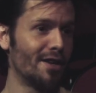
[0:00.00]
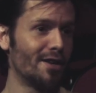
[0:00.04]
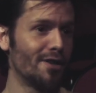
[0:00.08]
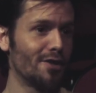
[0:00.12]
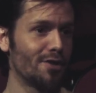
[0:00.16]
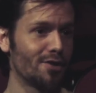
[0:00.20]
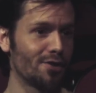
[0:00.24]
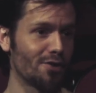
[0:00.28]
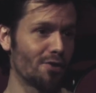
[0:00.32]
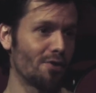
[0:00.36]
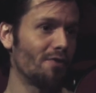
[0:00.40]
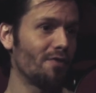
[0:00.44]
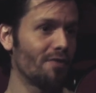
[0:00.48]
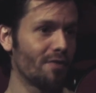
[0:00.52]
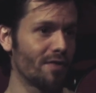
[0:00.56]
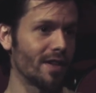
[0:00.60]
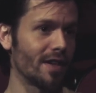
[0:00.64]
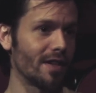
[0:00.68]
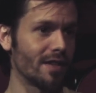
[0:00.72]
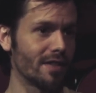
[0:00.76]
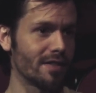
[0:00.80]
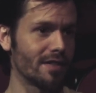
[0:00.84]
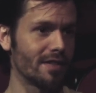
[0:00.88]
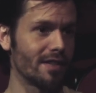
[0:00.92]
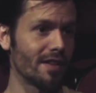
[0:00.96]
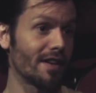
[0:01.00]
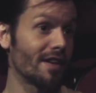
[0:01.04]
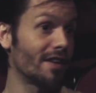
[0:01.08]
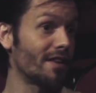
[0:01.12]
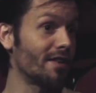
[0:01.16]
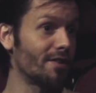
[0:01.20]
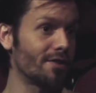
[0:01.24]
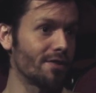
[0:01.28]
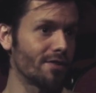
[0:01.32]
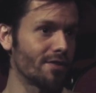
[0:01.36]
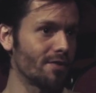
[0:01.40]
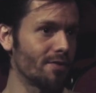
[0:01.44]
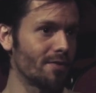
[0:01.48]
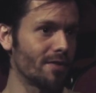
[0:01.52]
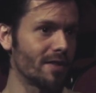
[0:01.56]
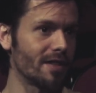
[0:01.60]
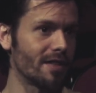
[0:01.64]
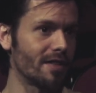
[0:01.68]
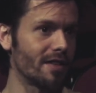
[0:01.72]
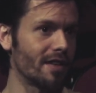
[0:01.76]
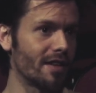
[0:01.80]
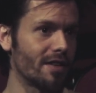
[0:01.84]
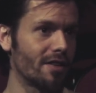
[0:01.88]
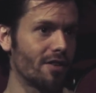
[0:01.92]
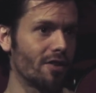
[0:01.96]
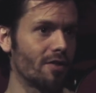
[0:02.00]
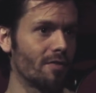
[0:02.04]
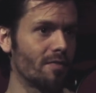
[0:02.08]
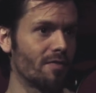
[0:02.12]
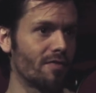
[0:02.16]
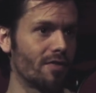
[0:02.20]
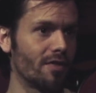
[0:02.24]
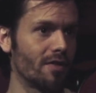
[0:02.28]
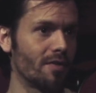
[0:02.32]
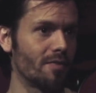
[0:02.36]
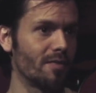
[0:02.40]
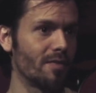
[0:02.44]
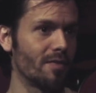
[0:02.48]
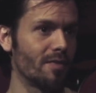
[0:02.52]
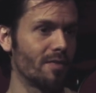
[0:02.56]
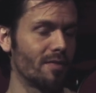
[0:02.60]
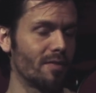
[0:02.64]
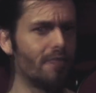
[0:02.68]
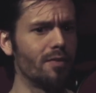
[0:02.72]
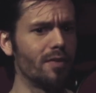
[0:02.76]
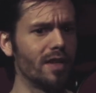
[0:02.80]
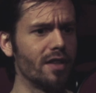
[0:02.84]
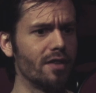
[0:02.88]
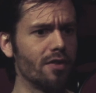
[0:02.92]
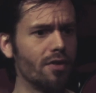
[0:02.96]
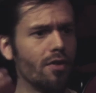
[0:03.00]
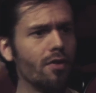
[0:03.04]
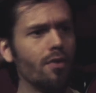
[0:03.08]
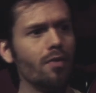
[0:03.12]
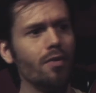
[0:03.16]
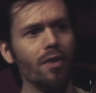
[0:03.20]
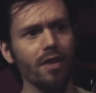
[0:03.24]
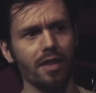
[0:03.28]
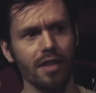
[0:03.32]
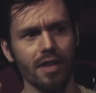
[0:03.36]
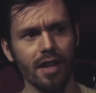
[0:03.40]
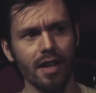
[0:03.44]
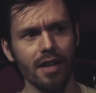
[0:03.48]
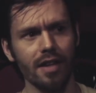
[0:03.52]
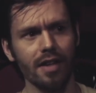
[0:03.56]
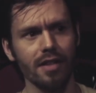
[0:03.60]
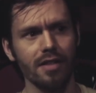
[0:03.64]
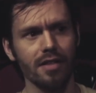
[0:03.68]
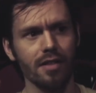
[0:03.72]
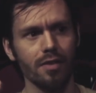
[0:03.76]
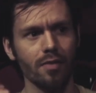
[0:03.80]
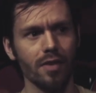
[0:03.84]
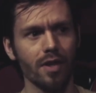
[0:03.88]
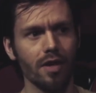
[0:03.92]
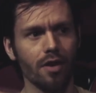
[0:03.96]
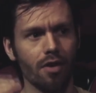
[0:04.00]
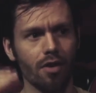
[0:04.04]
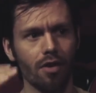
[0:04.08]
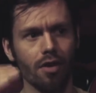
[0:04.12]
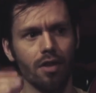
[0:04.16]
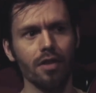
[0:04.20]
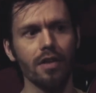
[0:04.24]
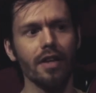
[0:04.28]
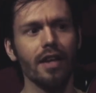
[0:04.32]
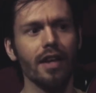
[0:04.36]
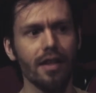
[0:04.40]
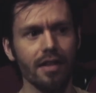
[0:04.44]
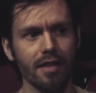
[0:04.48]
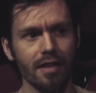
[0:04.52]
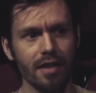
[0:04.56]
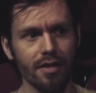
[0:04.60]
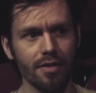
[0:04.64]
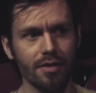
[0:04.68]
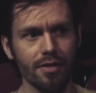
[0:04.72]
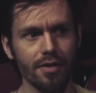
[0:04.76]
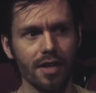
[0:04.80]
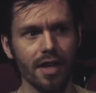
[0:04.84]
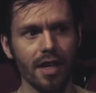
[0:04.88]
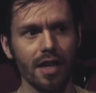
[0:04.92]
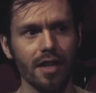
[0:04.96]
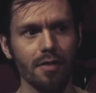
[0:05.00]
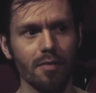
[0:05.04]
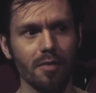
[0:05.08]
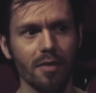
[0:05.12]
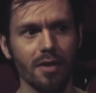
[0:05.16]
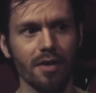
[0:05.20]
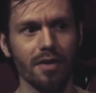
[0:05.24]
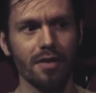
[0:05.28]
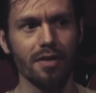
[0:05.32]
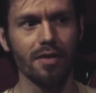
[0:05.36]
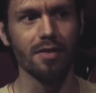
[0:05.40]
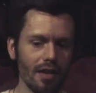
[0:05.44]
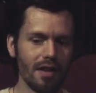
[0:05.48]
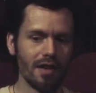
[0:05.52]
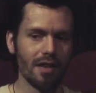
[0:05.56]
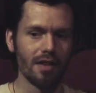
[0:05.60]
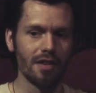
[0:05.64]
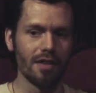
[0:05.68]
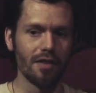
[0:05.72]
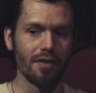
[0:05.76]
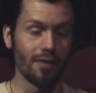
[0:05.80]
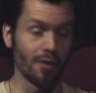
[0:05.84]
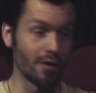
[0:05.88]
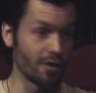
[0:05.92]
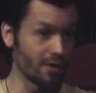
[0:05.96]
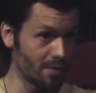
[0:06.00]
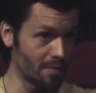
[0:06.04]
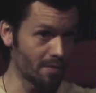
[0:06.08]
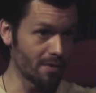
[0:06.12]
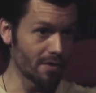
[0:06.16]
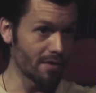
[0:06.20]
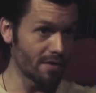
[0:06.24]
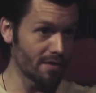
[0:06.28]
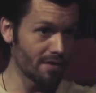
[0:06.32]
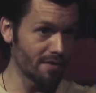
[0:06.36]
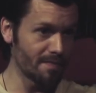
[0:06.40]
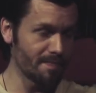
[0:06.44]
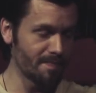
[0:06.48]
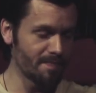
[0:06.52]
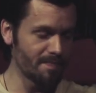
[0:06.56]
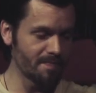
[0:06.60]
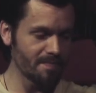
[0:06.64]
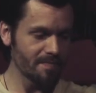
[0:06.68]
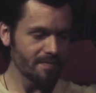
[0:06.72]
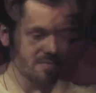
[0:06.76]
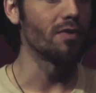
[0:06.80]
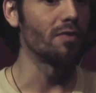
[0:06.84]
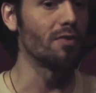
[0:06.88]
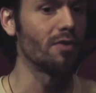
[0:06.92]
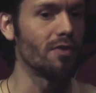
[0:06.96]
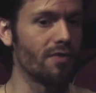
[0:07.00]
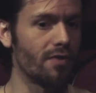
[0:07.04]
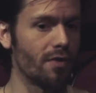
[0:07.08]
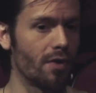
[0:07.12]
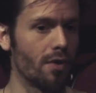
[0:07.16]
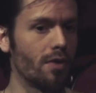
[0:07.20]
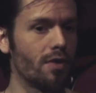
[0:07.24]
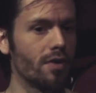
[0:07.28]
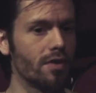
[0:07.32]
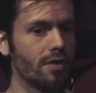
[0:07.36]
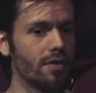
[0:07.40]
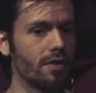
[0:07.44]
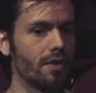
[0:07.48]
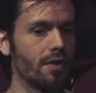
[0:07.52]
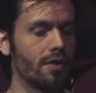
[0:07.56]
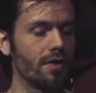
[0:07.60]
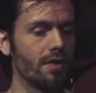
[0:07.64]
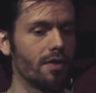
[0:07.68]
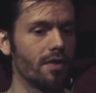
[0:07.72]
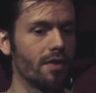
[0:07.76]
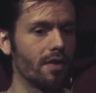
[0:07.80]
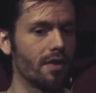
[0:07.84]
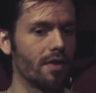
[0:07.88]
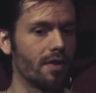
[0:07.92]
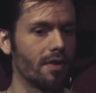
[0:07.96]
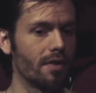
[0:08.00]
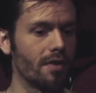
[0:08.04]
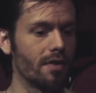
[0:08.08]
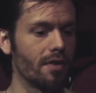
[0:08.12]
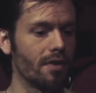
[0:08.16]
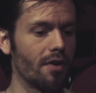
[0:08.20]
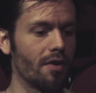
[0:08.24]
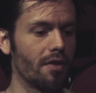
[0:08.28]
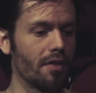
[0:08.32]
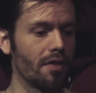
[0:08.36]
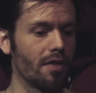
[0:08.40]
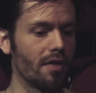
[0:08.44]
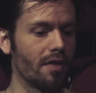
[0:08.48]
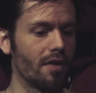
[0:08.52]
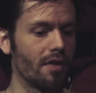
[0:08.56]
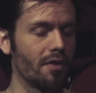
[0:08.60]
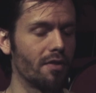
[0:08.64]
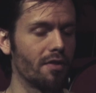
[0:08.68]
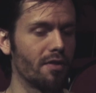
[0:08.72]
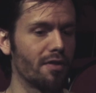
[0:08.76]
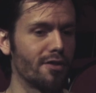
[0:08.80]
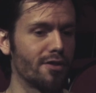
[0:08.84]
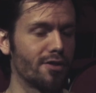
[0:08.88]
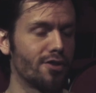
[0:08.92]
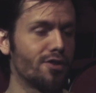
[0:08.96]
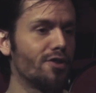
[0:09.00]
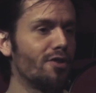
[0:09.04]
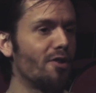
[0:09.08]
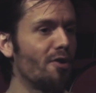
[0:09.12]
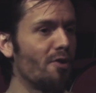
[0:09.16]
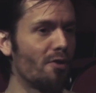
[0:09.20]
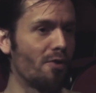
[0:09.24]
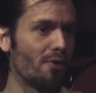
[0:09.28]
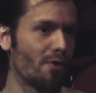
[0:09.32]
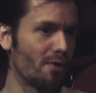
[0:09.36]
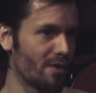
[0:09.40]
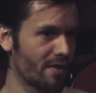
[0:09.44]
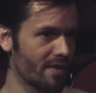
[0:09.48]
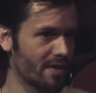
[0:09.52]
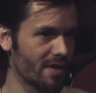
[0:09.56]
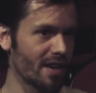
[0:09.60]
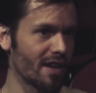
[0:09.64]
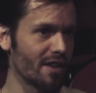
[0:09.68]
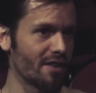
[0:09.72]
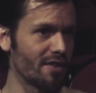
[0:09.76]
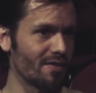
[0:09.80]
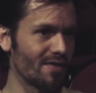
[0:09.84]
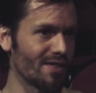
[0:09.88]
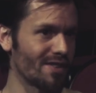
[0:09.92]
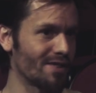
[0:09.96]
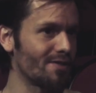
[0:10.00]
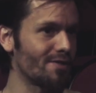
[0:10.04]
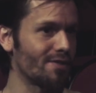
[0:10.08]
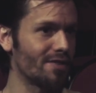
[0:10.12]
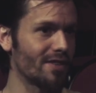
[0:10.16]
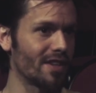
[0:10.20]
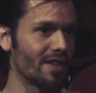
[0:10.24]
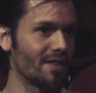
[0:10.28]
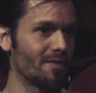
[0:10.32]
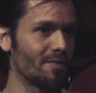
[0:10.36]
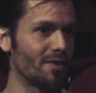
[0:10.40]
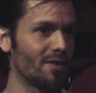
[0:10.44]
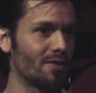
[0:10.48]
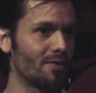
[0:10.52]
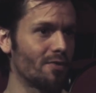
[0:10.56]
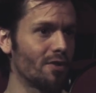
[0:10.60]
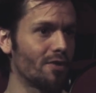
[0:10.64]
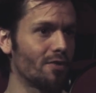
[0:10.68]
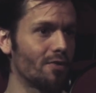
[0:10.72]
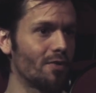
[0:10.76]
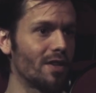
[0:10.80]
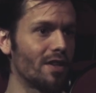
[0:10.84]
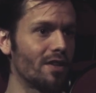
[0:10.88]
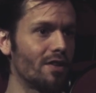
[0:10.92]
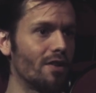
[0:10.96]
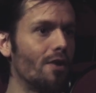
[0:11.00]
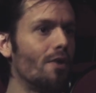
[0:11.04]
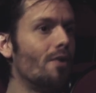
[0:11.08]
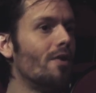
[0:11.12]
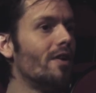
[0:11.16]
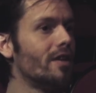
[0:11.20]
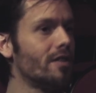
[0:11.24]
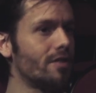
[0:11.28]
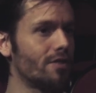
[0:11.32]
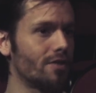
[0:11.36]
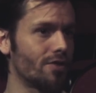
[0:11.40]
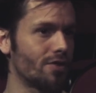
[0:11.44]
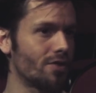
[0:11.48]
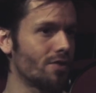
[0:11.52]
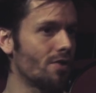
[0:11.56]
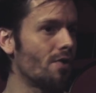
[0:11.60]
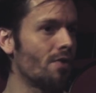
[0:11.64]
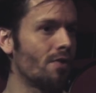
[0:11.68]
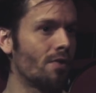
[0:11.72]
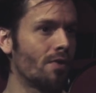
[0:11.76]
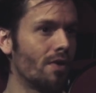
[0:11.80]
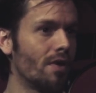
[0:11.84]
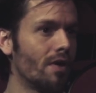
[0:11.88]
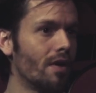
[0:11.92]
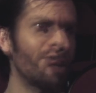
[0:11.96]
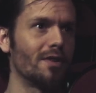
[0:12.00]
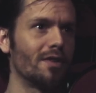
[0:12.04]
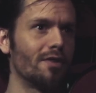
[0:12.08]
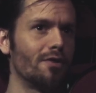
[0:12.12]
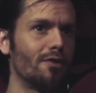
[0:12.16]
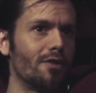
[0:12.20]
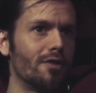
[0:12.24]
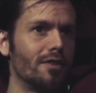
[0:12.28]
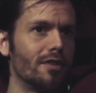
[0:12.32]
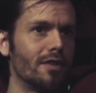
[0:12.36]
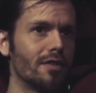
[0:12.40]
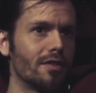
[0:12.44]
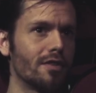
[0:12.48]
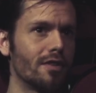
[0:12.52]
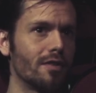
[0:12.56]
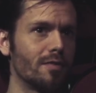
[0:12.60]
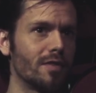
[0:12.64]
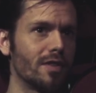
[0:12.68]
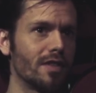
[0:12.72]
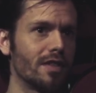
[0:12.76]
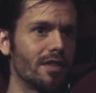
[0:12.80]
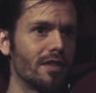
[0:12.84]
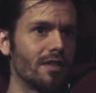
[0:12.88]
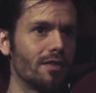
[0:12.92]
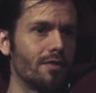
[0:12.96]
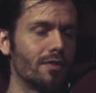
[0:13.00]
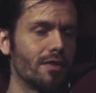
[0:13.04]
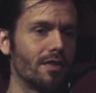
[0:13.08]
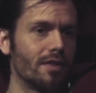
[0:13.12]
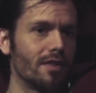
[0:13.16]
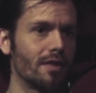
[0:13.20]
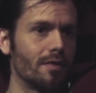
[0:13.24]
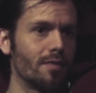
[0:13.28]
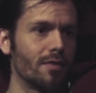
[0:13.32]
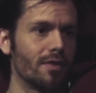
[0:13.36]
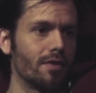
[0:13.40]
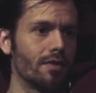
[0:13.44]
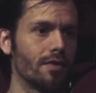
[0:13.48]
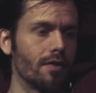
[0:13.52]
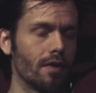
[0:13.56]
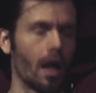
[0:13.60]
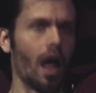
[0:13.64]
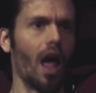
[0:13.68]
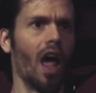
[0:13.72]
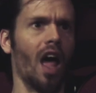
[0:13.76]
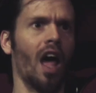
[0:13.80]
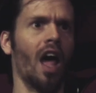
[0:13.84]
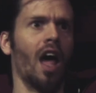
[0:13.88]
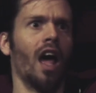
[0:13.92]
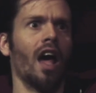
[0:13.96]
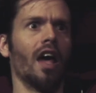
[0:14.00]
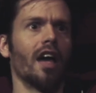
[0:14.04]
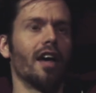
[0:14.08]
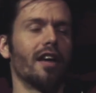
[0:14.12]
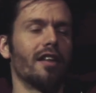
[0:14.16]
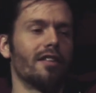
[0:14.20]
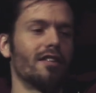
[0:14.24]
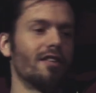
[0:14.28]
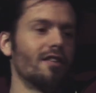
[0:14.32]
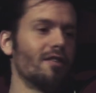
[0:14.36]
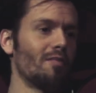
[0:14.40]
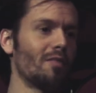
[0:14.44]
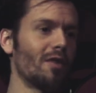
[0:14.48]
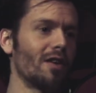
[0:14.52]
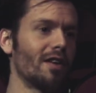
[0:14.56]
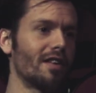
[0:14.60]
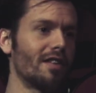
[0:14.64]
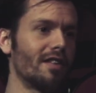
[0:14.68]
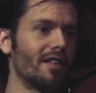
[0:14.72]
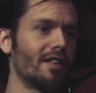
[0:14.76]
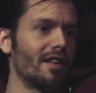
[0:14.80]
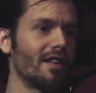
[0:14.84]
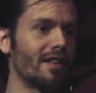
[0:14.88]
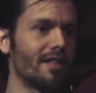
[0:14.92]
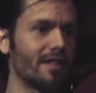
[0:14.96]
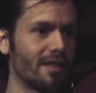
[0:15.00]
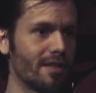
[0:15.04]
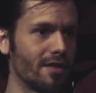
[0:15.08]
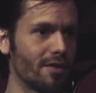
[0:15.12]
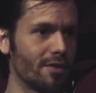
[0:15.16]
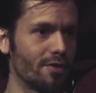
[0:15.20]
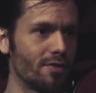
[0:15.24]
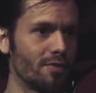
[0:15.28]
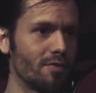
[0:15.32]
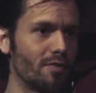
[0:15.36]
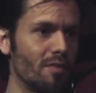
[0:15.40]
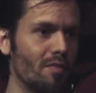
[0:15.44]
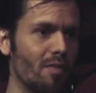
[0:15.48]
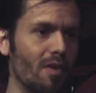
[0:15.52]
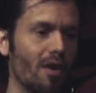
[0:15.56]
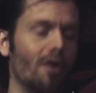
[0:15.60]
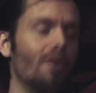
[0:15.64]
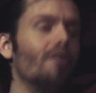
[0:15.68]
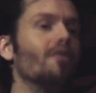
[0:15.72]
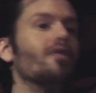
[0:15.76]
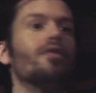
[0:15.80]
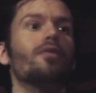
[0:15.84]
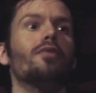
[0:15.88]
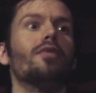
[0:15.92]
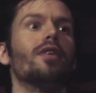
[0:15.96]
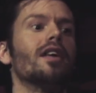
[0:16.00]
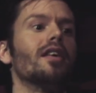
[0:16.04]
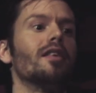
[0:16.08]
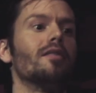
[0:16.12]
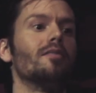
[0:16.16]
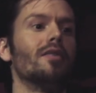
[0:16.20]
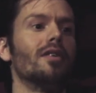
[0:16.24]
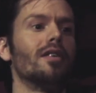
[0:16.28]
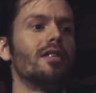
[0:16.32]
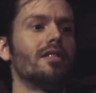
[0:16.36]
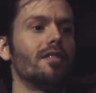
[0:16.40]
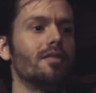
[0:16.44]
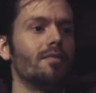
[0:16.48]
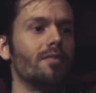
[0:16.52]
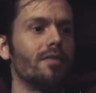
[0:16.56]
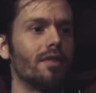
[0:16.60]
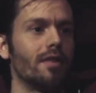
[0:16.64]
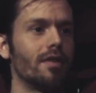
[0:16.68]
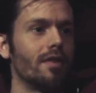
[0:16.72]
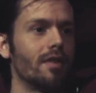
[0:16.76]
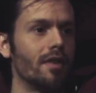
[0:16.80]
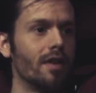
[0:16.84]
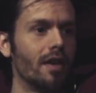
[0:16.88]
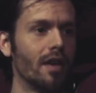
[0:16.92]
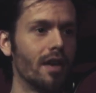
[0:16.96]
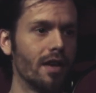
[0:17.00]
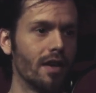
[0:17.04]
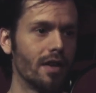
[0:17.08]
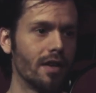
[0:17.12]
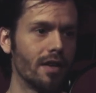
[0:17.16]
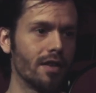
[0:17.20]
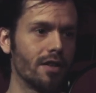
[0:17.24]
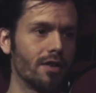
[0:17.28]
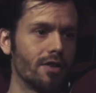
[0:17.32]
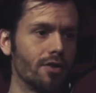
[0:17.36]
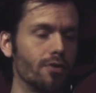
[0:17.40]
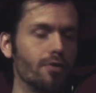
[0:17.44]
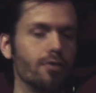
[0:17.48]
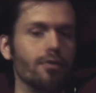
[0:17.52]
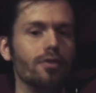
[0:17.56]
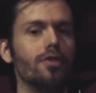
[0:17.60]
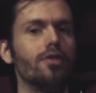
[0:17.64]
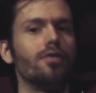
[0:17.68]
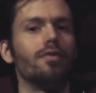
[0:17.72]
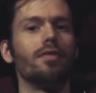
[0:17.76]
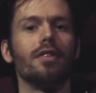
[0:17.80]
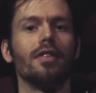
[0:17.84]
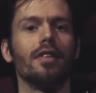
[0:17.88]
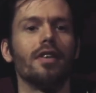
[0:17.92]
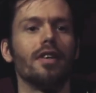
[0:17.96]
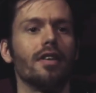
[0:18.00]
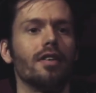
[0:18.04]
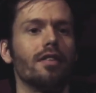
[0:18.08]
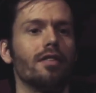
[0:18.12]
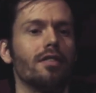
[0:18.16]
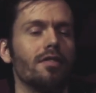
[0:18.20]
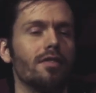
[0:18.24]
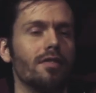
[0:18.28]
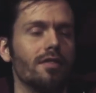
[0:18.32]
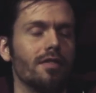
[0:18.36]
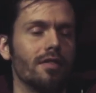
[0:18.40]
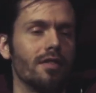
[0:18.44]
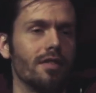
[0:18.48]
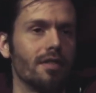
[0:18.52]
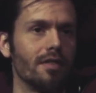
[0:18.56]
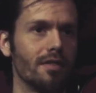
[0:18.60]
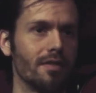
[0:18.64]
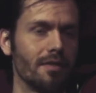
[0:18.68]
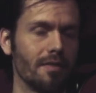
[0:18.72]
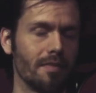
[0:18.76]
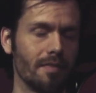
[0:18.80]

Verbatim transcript: show face there, you know, where did that come from? We know what that is and we call that entertainment. The first part, we will focus on, uh, on, on the show kind of entertainment, what we know as a show. When the audience comes in, I want them to end up like that, that they should be blown away by something huge when they enter the,